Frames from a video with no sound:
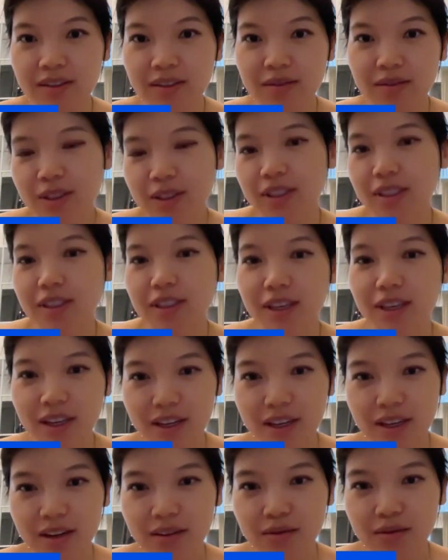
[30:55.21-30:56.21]
versus like
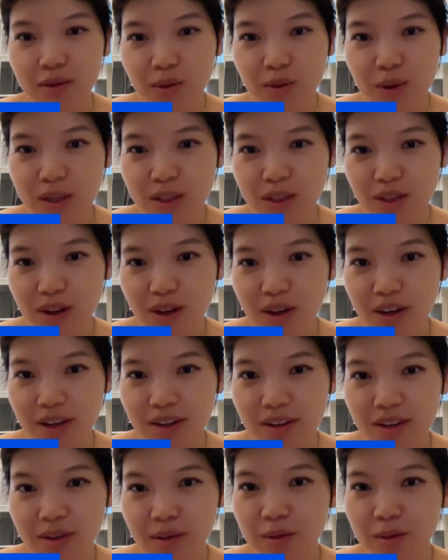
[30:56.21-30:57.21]
an
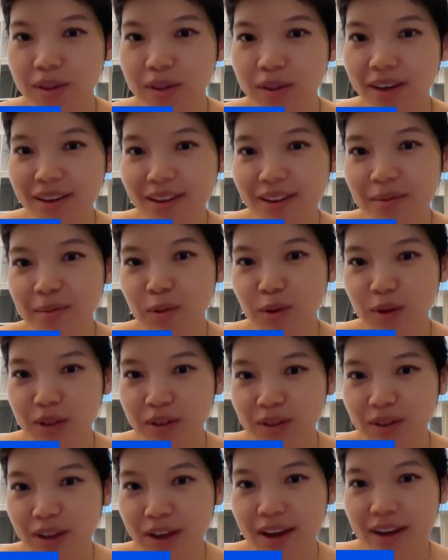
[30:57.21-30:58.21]
influencer who's like
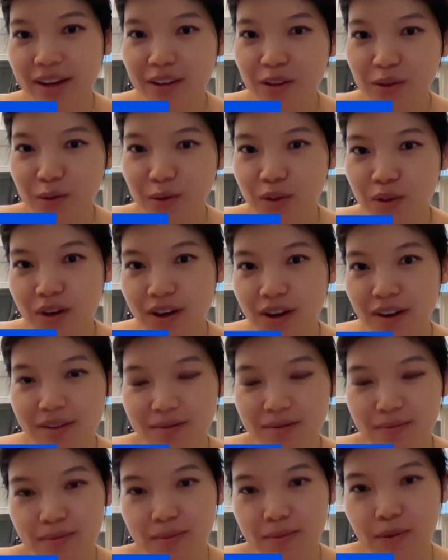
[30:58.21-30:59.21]
borderline user,
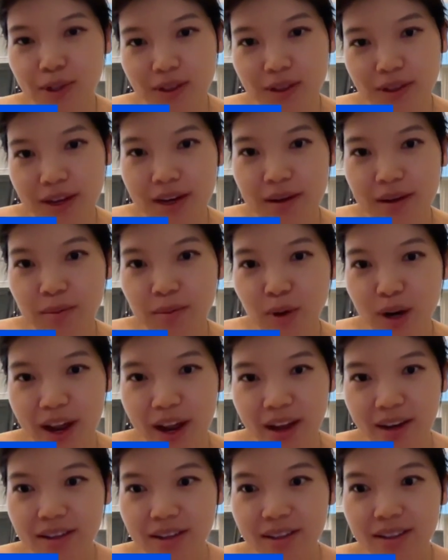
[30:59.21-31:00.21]
borderline
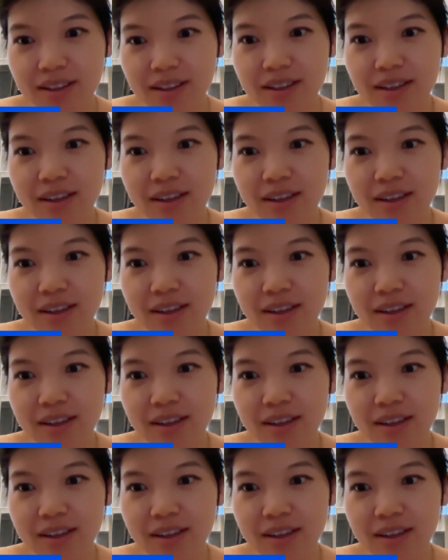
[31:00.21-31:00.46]
brand.